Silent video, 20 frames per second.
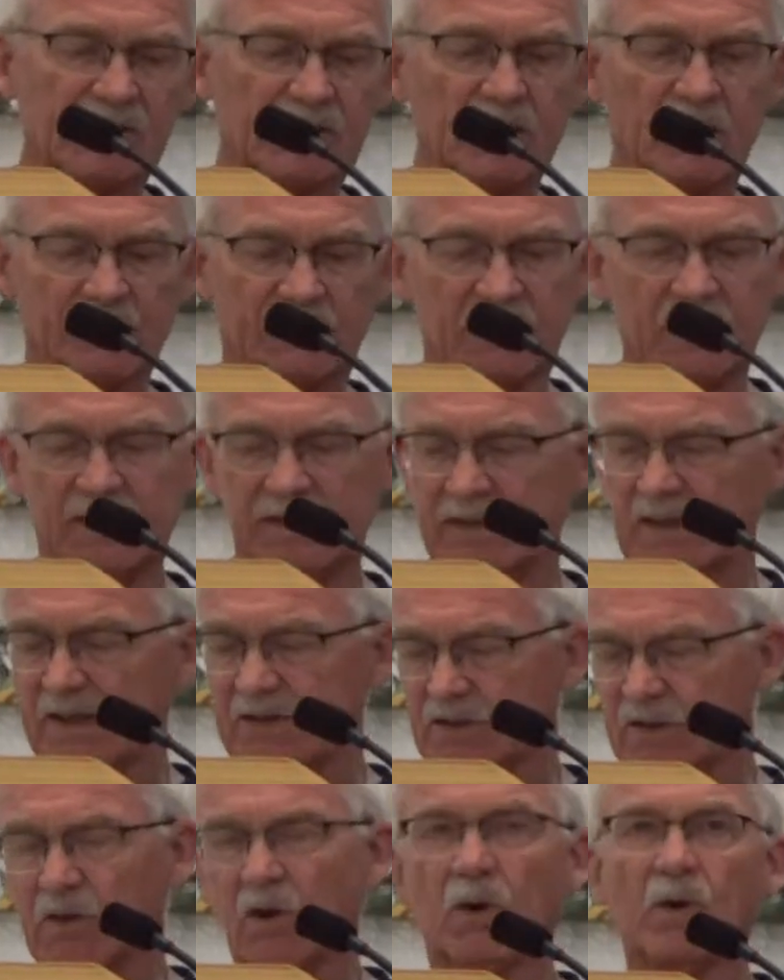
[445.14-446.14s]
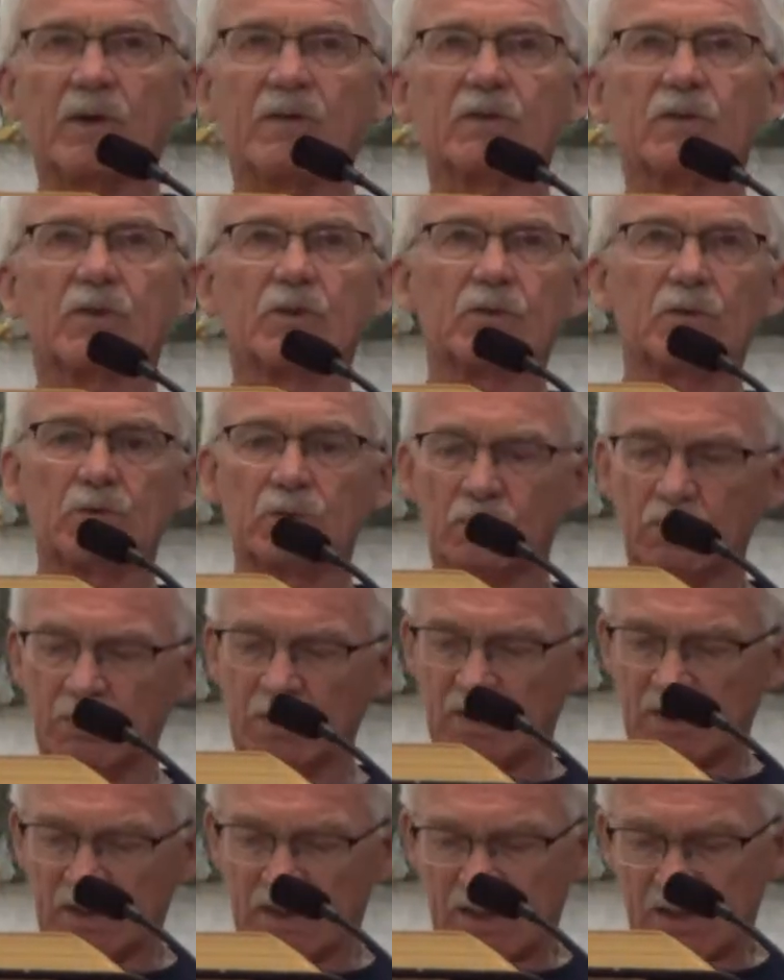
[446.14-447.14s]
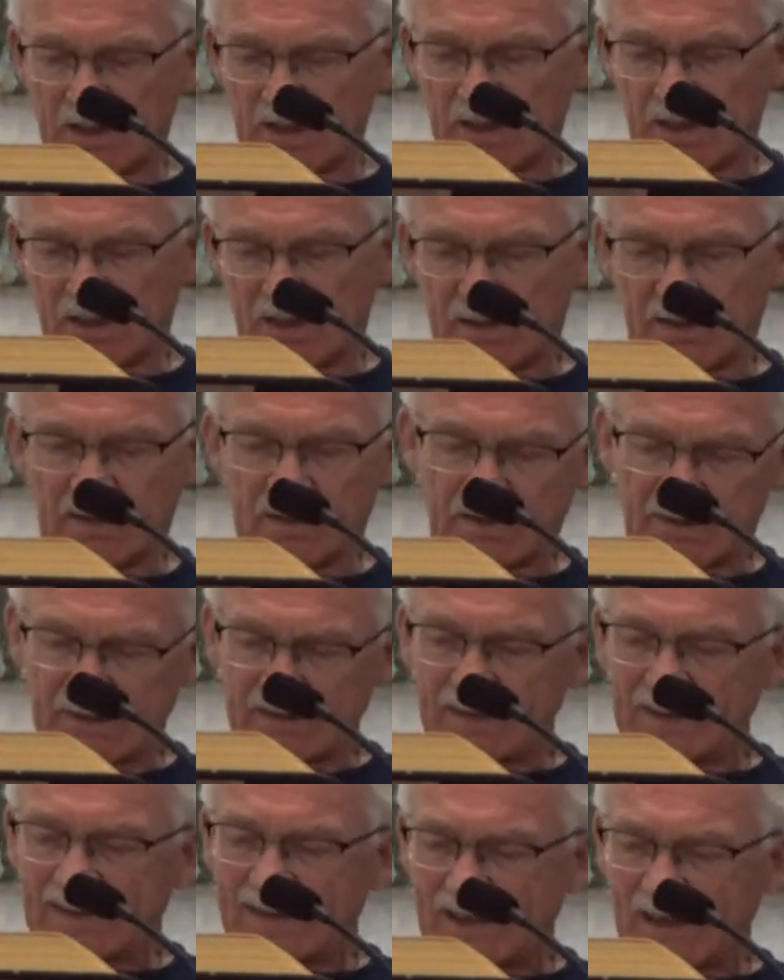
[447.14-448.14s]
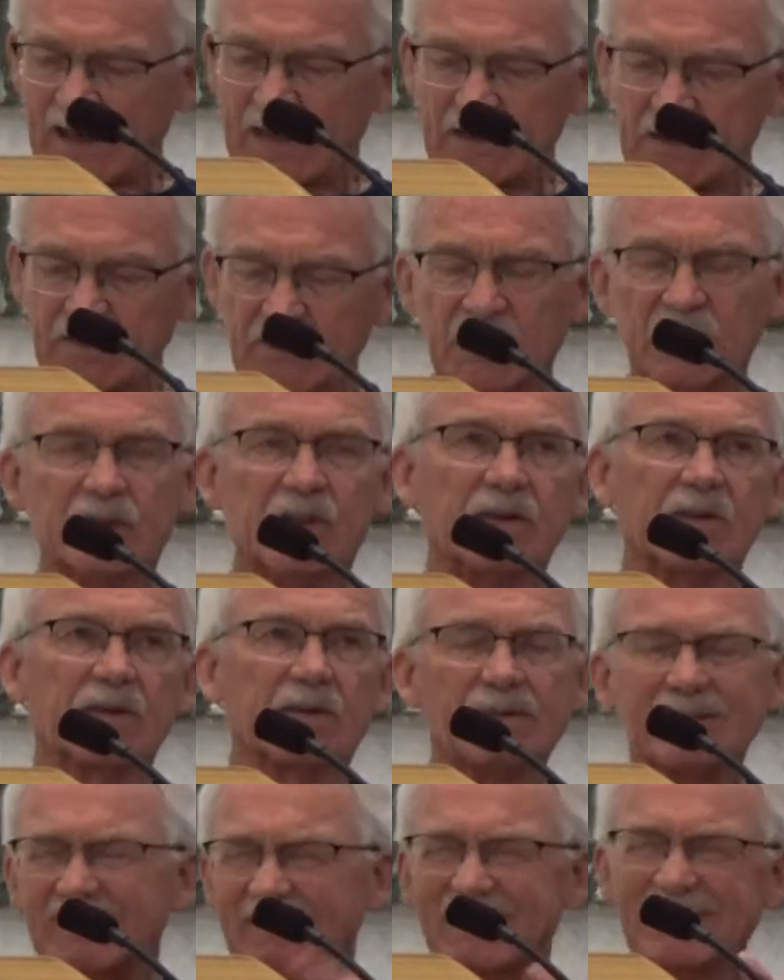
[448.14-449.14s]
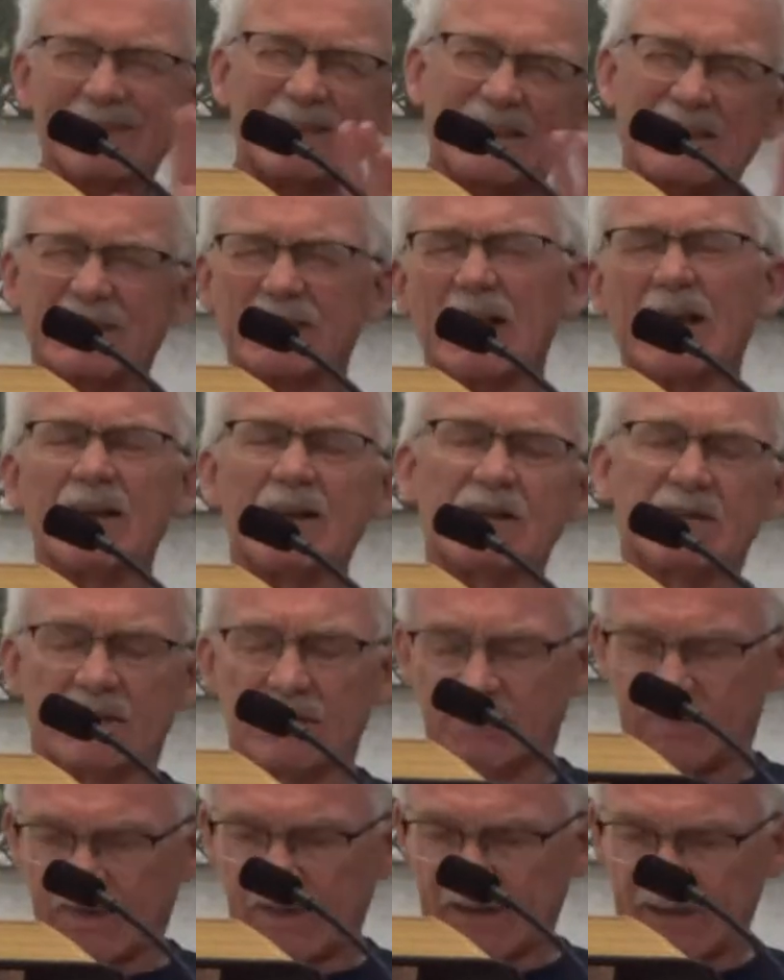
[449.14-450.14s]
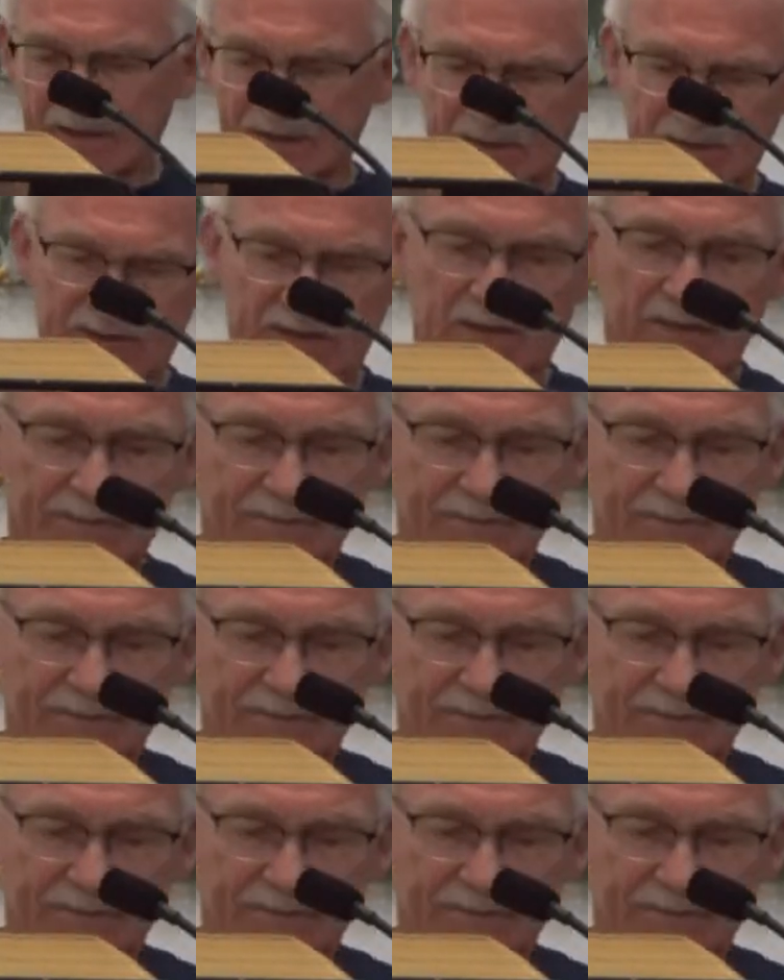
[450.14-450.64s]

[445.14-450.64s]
something that's going to kind of say some things.